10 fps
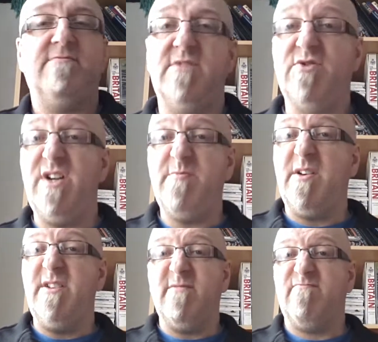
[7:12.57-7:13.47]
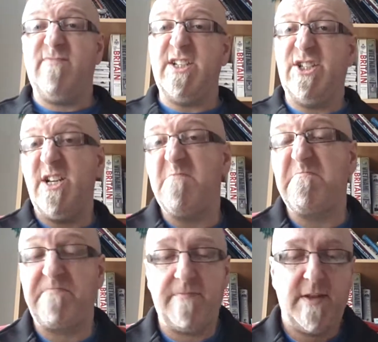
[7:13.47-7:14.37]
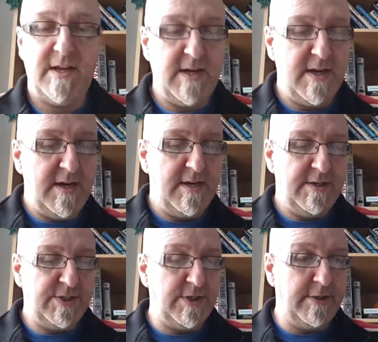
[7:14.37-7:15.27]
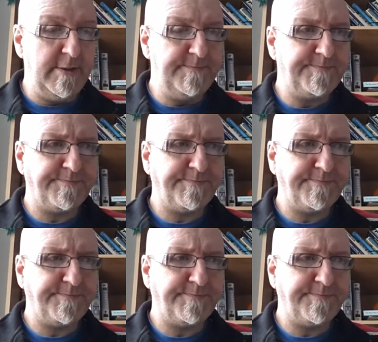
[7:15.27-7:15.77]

is really about it. That's it. So